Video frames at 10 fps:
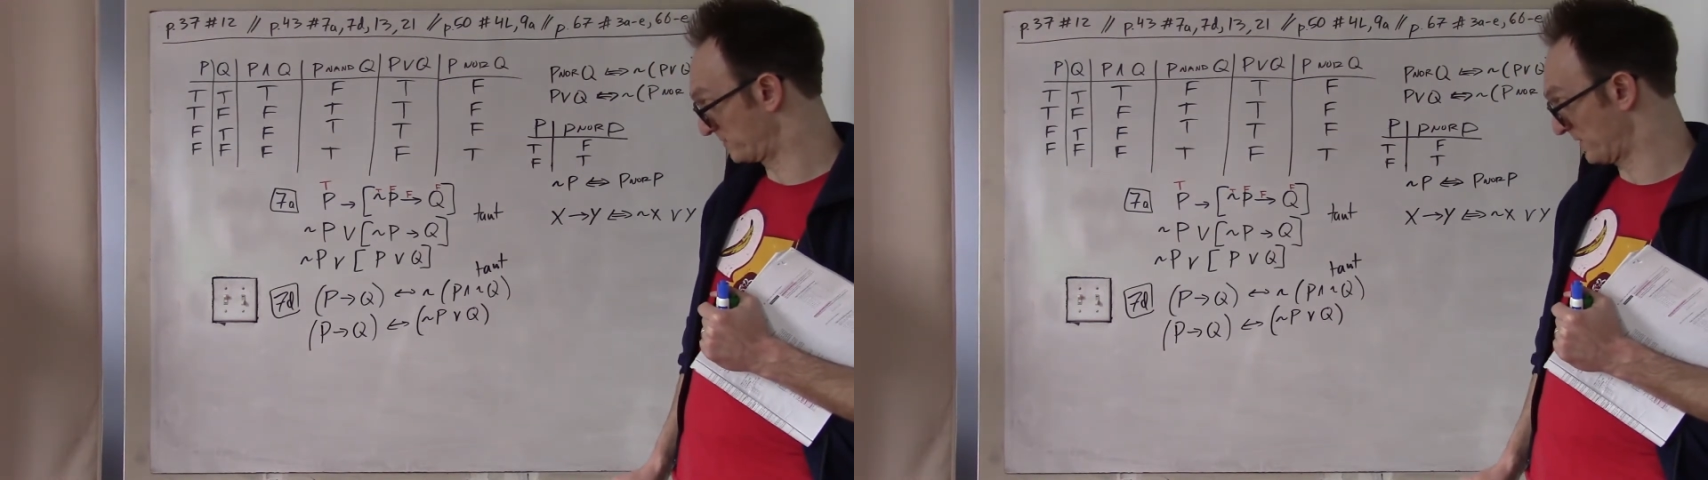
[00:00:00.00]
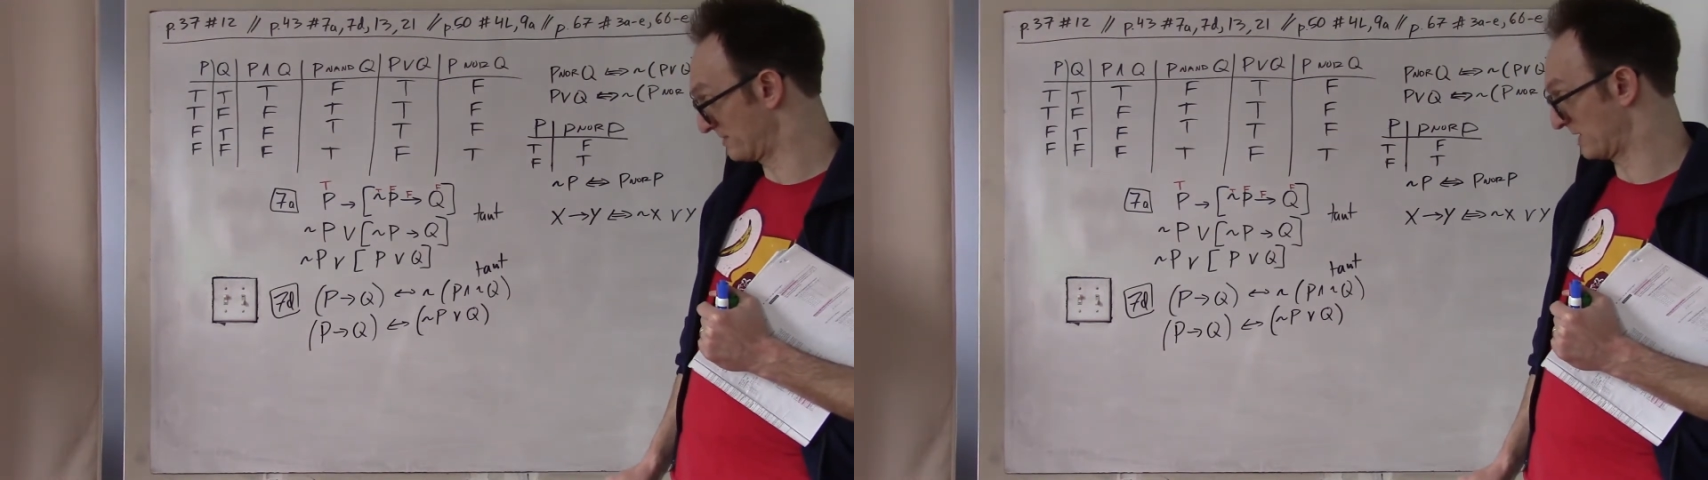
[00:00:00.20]

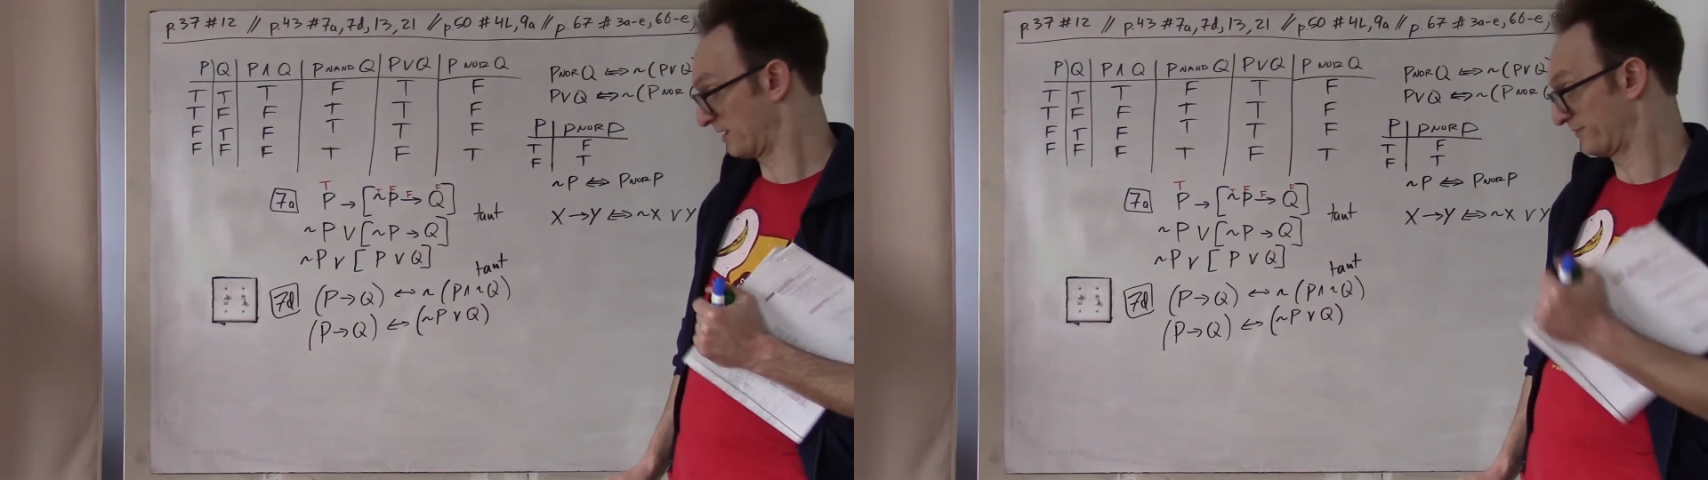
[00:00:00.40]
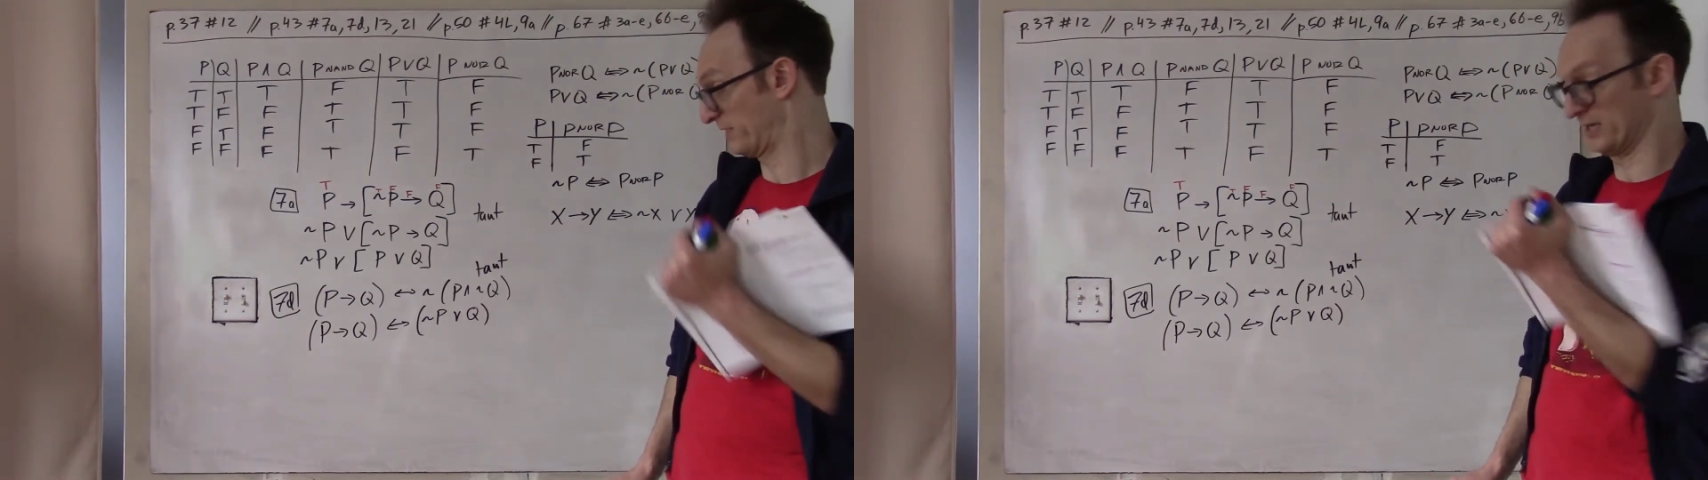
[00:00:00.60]
So that was kind
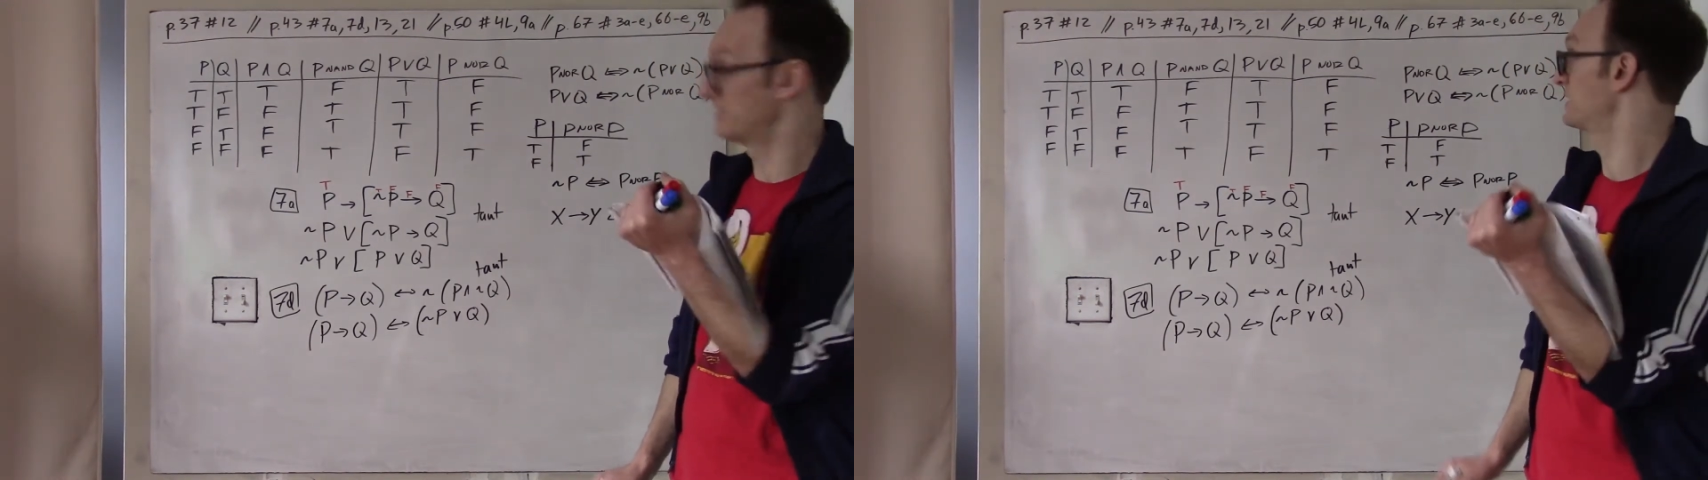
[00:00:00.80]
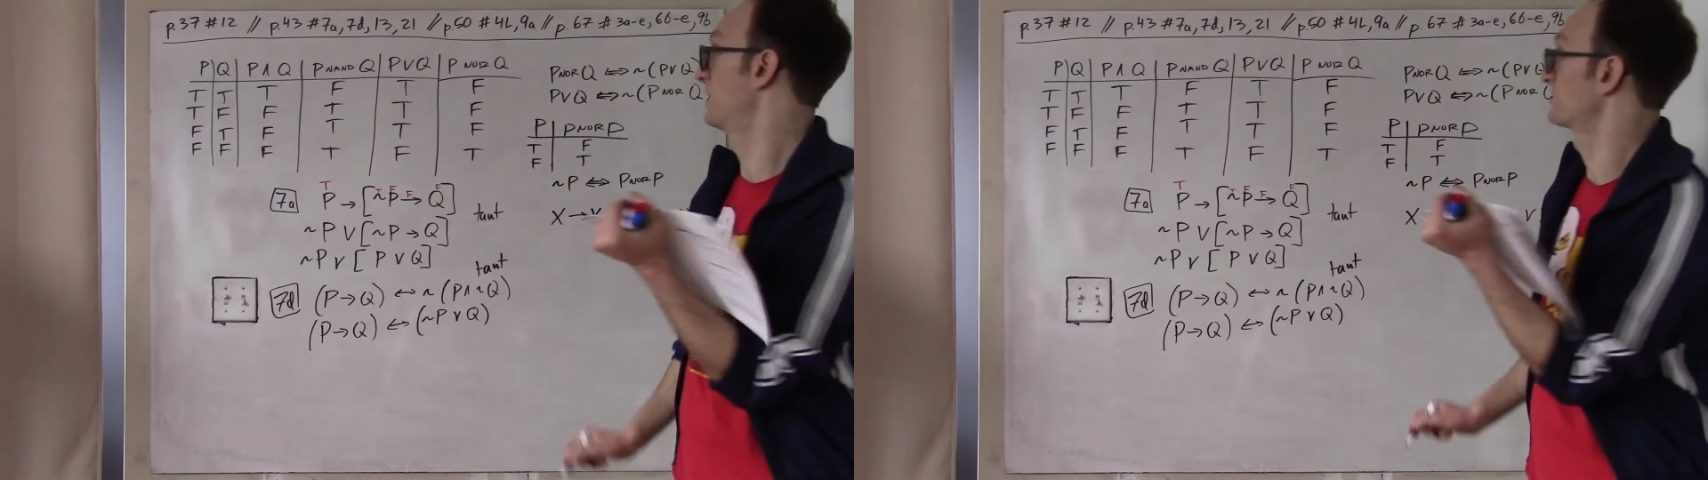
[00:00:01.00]
of uh,
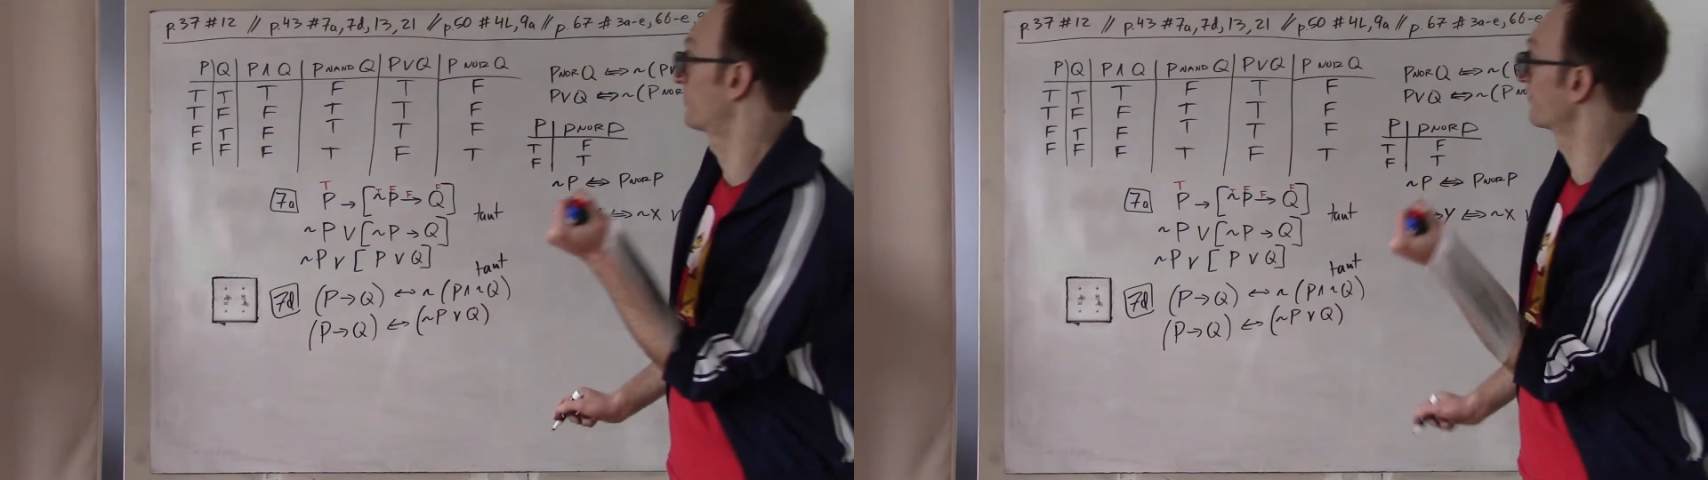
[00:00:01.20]
easy also.